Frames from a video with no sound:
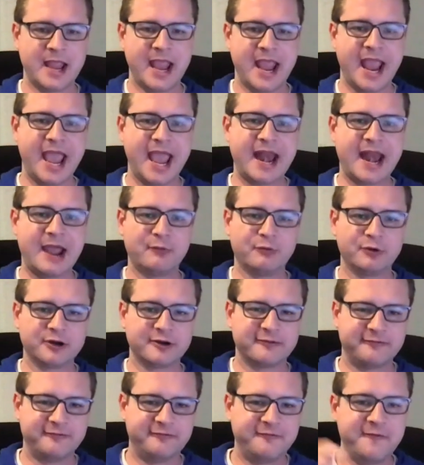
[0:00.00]
and I were to
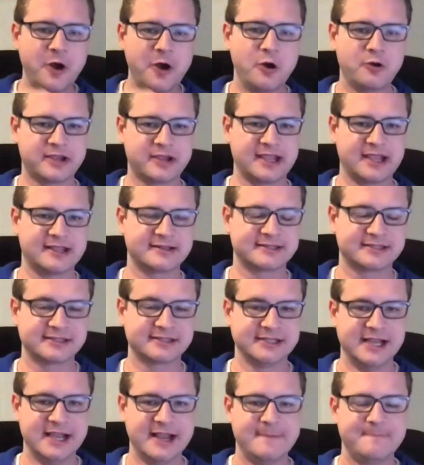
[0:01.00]

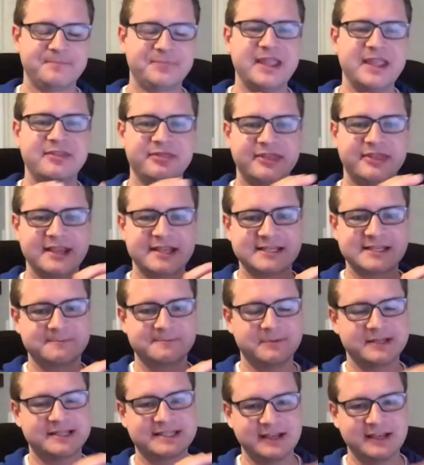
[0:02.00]
focus in this
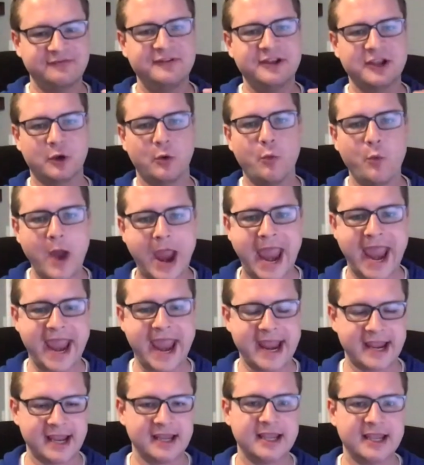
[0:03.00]
specific
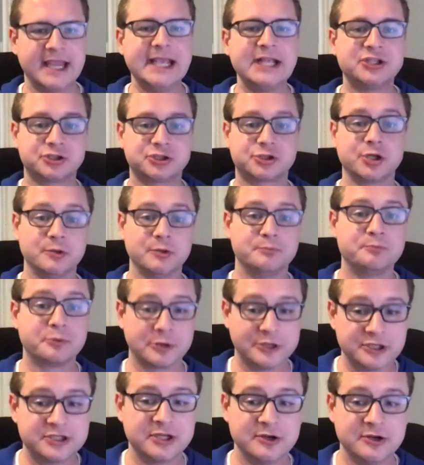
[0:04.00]
way, it should
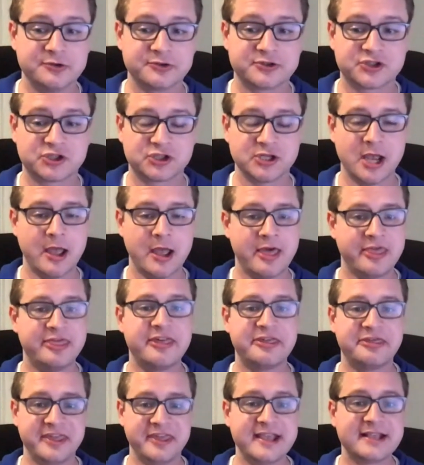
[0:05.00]
produce
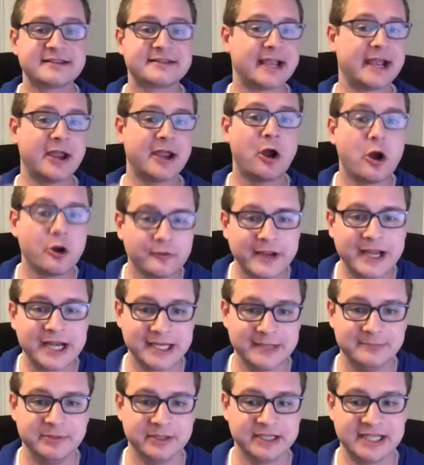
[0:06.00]
the things I already
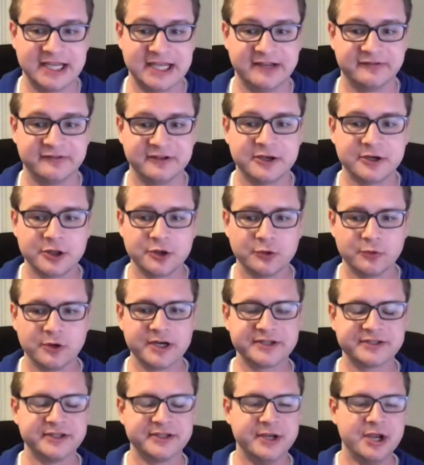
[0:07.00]
believe. In other
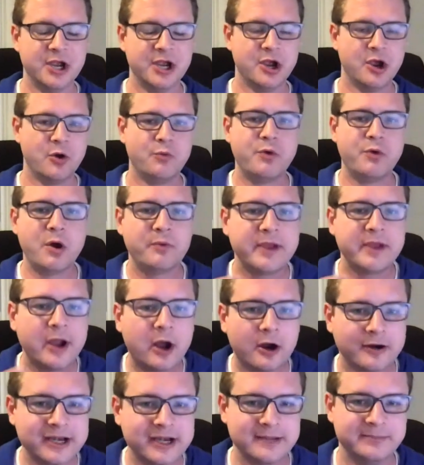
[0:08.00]
words, what we
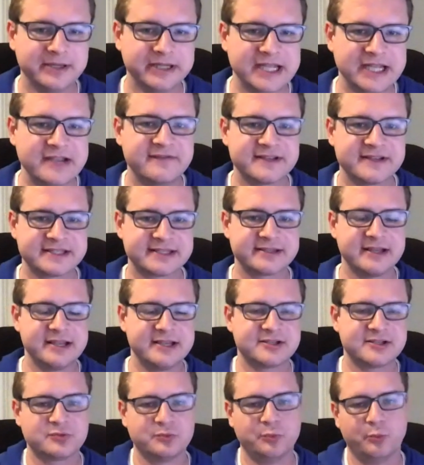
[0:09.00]
already believe
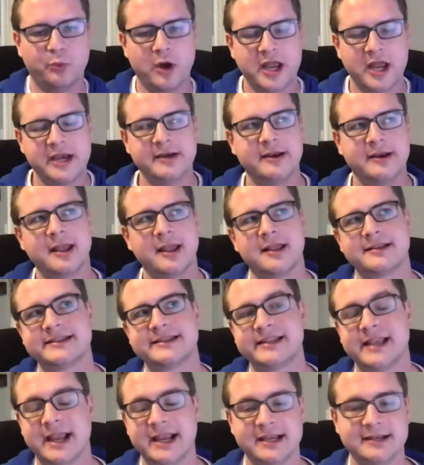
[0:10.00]
is what a
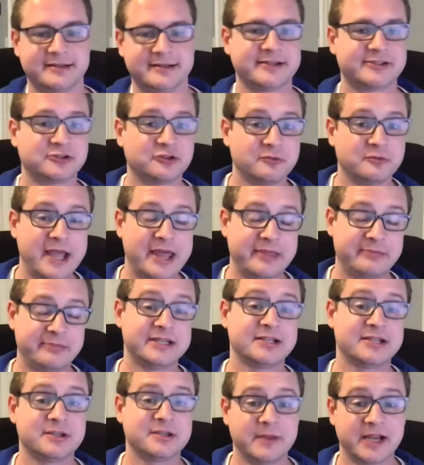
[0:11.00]
scientist or a
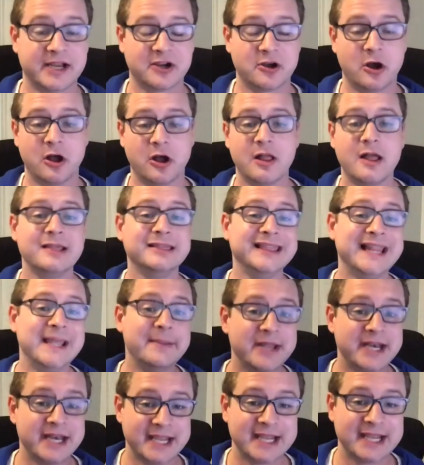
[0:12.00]
mathematician might call a
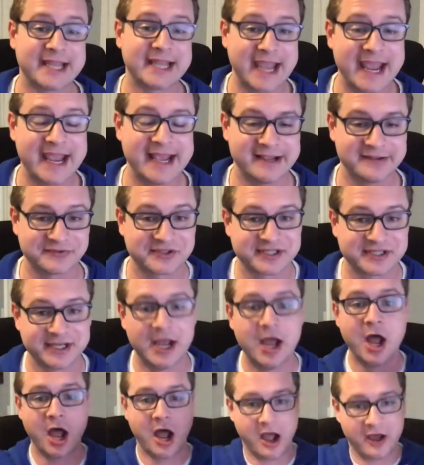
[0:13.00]
limiting case
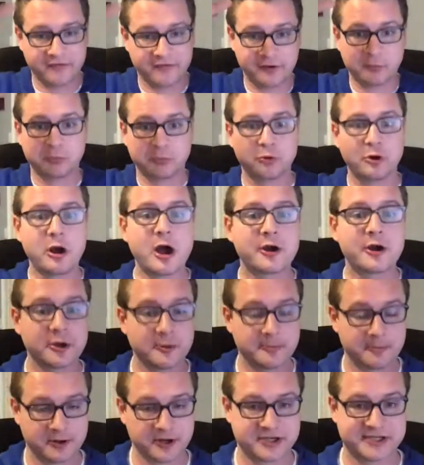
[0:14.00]
of a broader
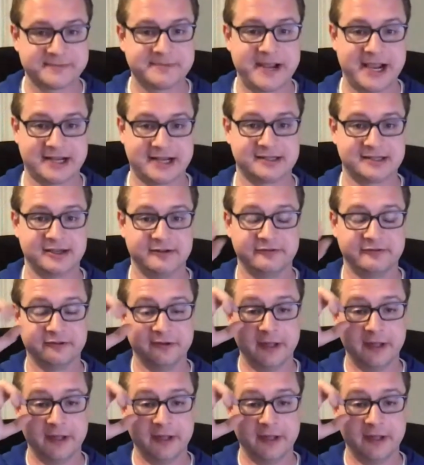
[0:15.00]
perspective.